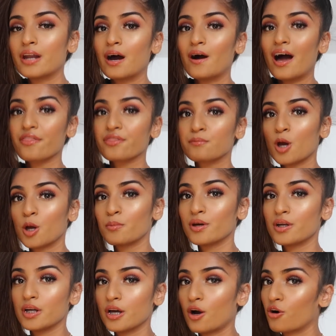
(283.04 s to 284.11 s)
Now at the
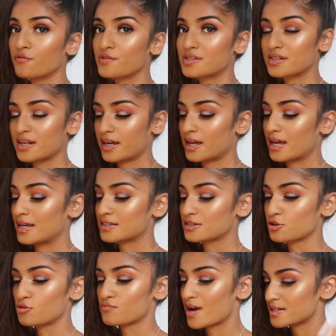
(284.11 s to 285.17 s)
moment it obviously
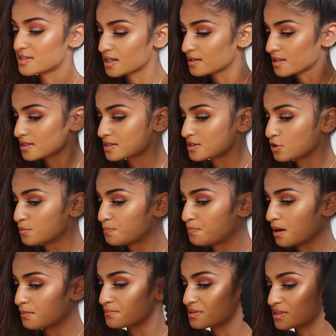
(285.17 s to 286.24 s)
is not ready, there's still
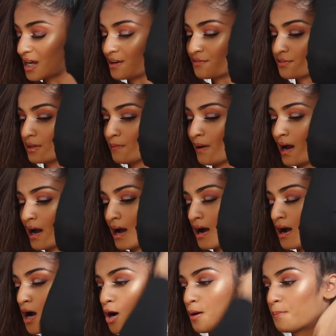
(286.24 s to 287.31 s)
bumps
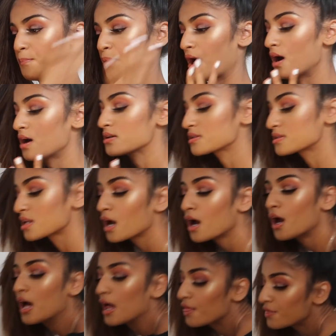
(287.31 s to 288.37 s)
everywhere, but
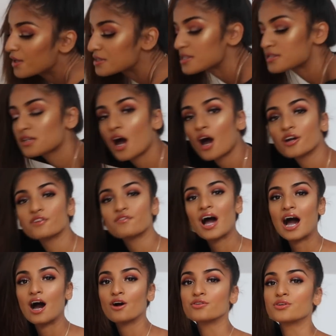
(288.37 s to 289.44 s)
this is kind of
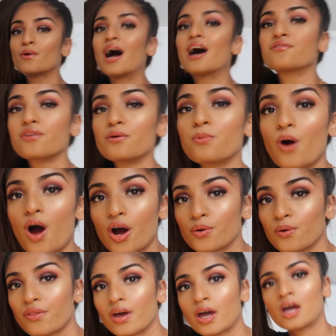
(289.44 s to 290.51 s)
how you have to work with